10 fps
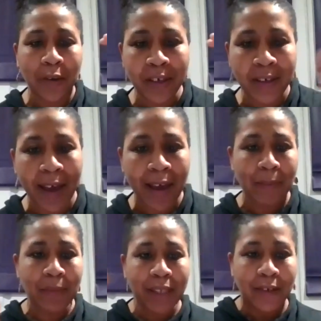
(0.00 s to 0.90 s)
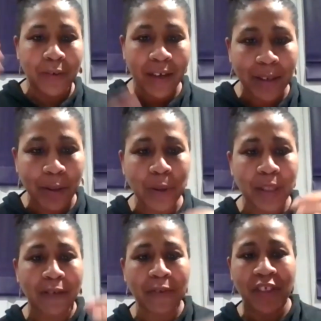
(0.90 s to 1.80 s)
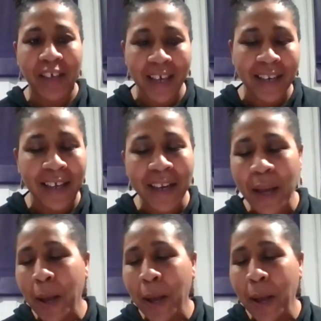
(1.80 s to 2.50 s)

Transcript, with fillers: her yams and her eddoes and everything in it.